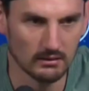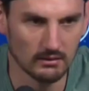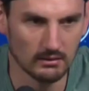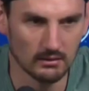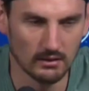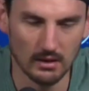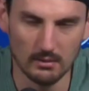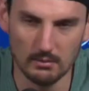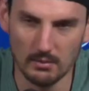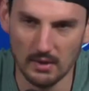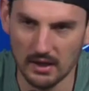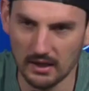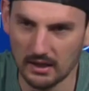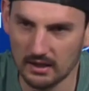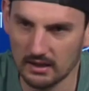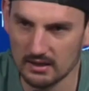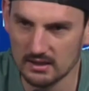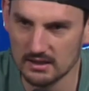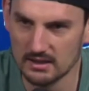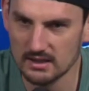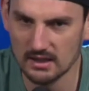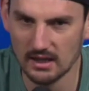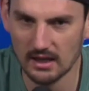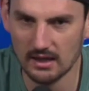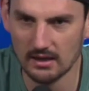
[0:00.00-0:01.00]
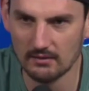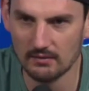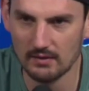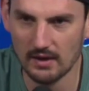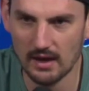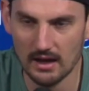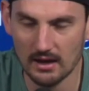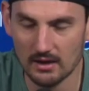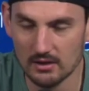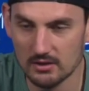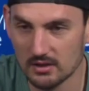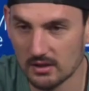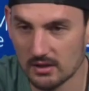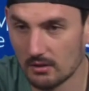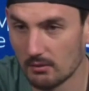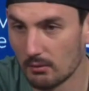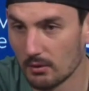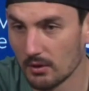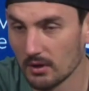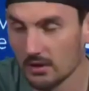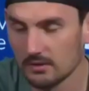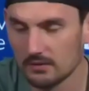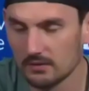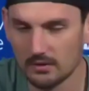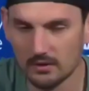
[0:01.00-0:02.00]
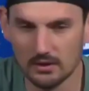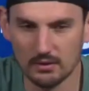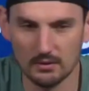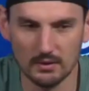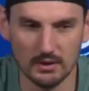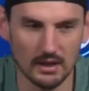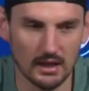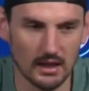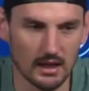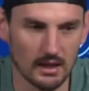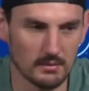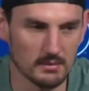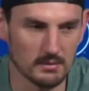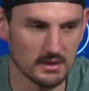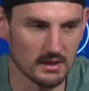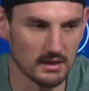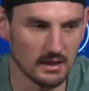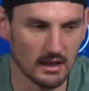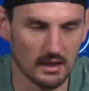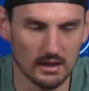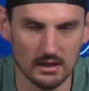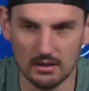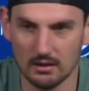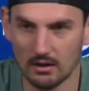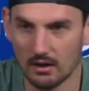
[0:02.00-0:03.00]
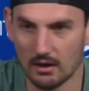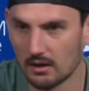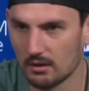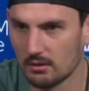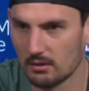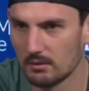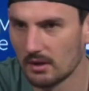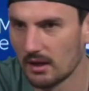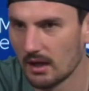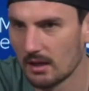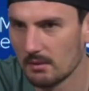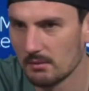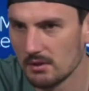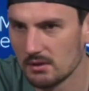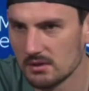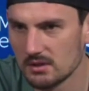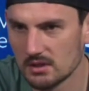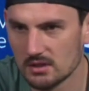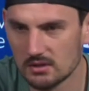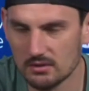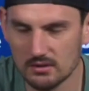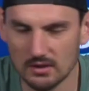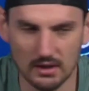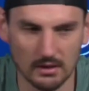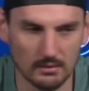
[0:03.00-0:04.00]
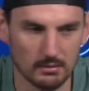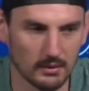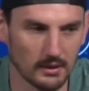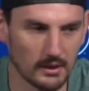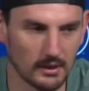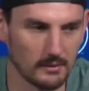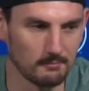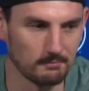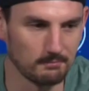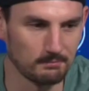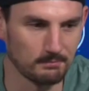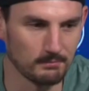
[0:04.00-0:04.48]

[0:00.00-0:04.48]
they might get a slight advantage and it works for three games and then you're on a three game losing streak. But